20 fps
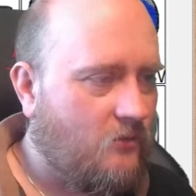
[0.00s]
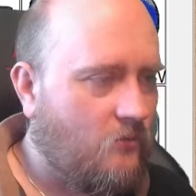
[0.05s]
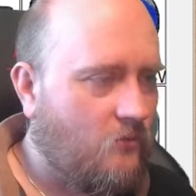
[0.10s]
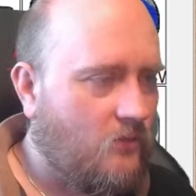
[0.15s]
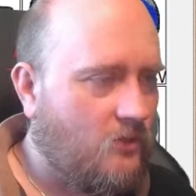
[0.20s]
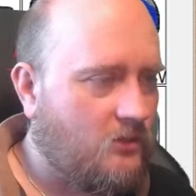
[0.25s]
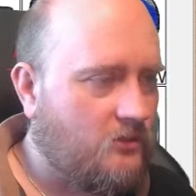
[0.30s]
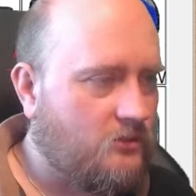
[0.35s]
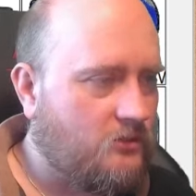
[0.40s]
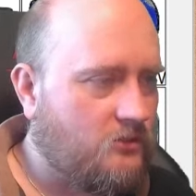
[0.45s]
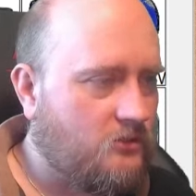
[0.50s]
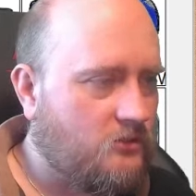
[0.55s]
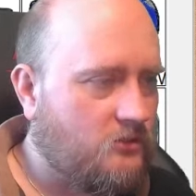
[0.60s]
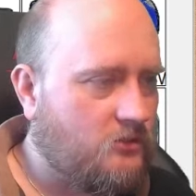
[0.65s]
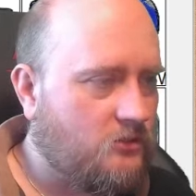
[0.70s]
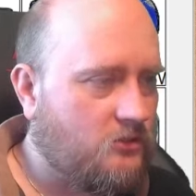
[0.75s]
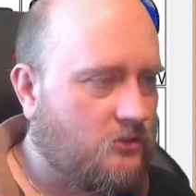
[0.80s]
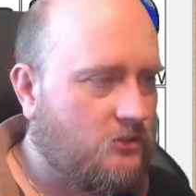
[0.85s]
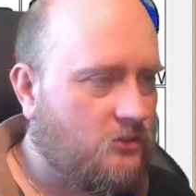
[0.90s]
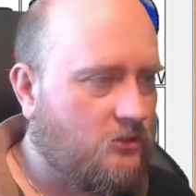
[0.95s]
What
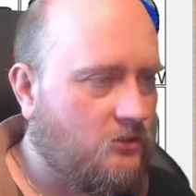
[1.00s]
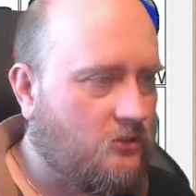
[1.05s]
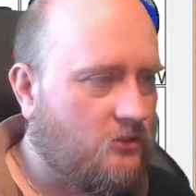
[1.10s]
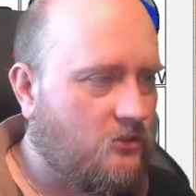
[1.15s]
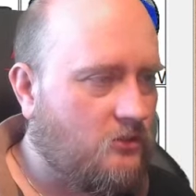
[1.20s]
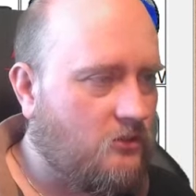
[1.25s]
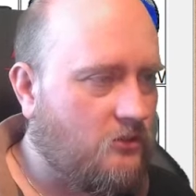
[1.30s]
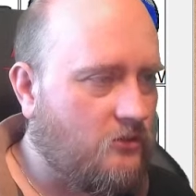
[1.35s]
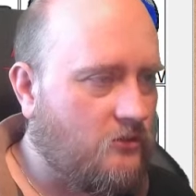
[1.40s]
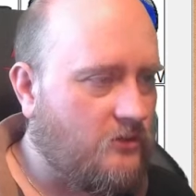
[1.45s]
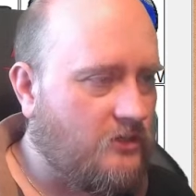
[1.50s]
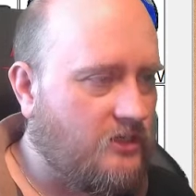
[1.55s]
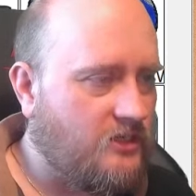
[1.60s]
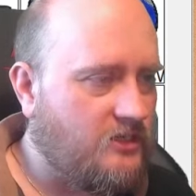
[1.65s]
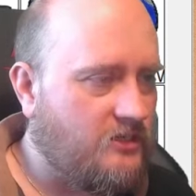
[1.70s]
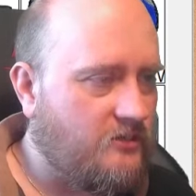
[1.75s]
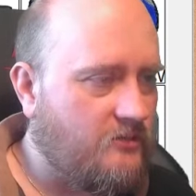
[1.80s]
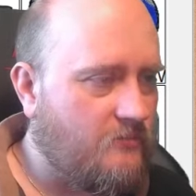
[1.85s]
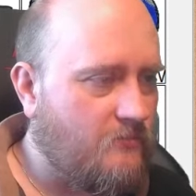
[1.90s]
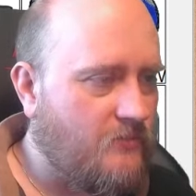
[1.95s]
could
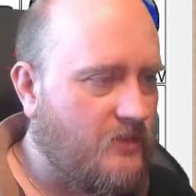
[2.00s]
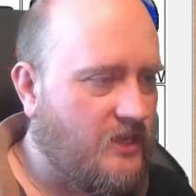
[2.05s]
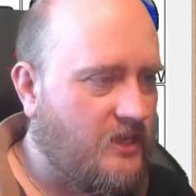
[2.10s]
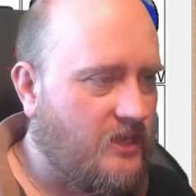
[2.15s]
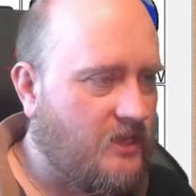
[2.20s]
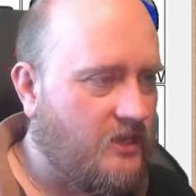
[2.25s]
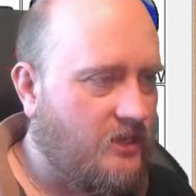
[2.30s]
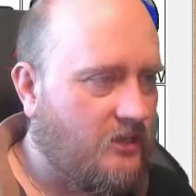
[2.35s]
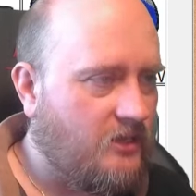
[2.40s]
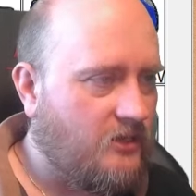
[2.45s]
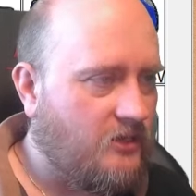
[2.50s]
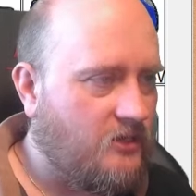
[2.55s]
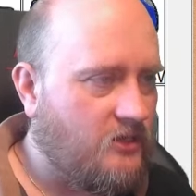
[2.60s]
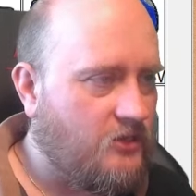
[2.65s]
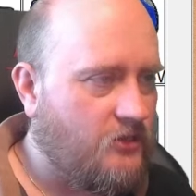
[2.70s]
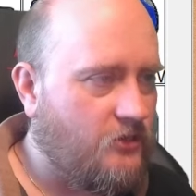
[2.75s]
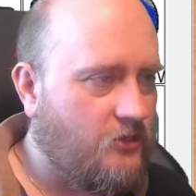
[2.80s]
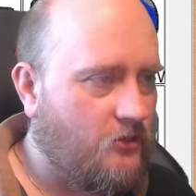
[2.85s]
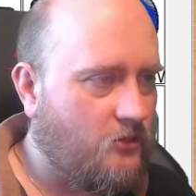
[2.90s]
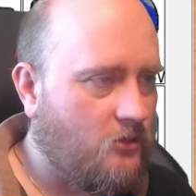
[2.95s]
be
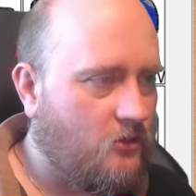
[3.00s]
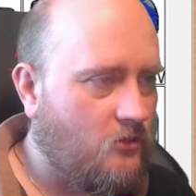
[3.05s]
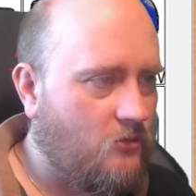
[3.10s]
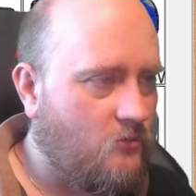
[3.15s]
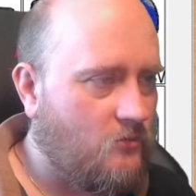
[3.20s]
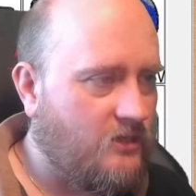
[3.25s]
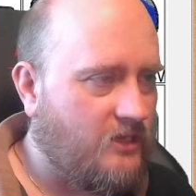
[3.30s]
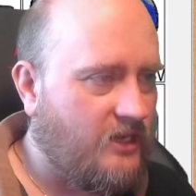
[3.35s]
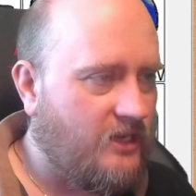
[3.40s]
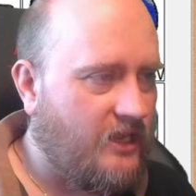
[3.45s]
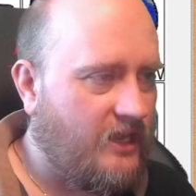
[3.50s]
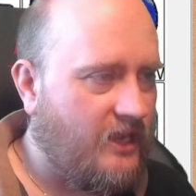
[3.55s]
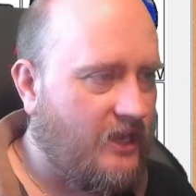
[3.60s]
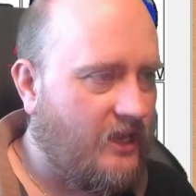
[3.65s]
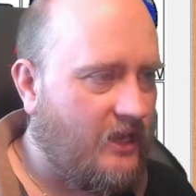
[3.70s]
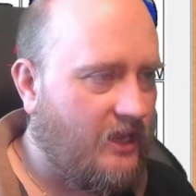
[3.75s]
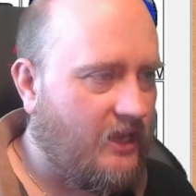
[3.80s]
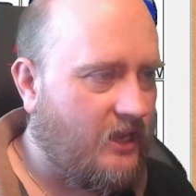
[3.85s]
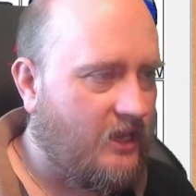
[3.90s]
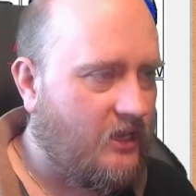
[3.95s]
down there?